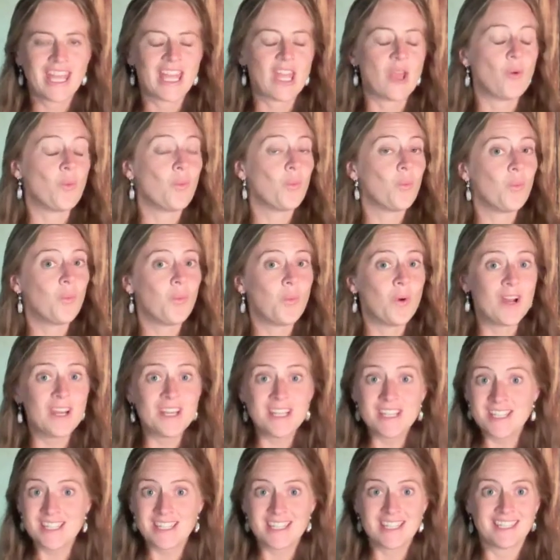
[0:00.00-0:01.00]
It
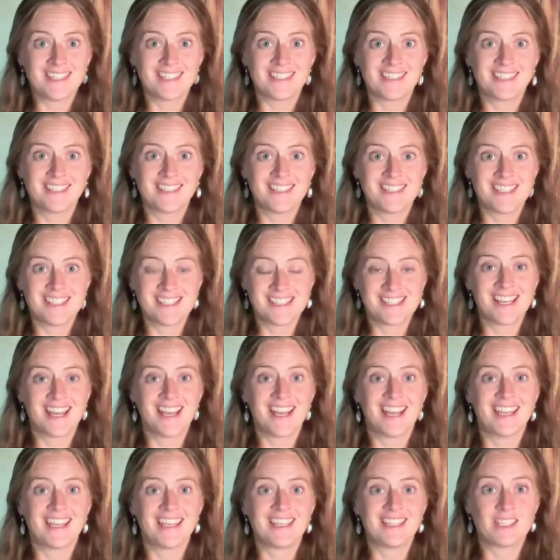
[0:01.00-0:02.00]
wasn't
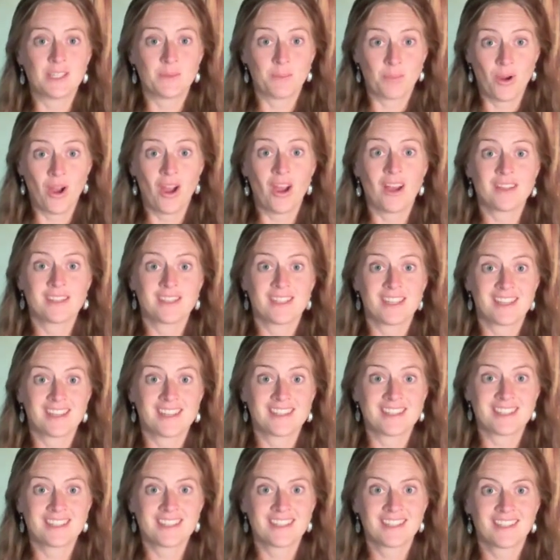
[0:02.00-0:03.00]
designed to
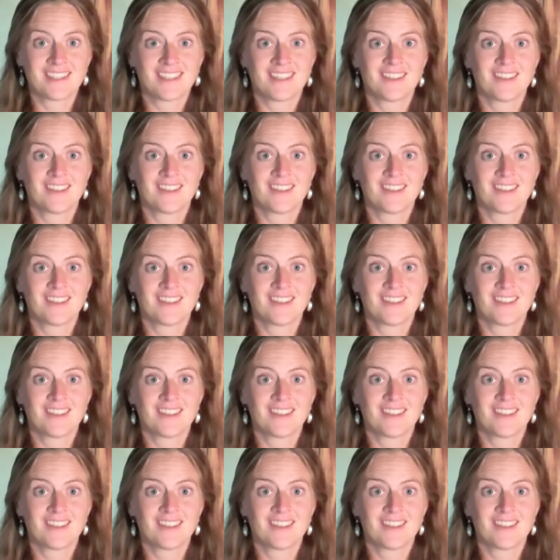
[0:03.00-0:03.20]
process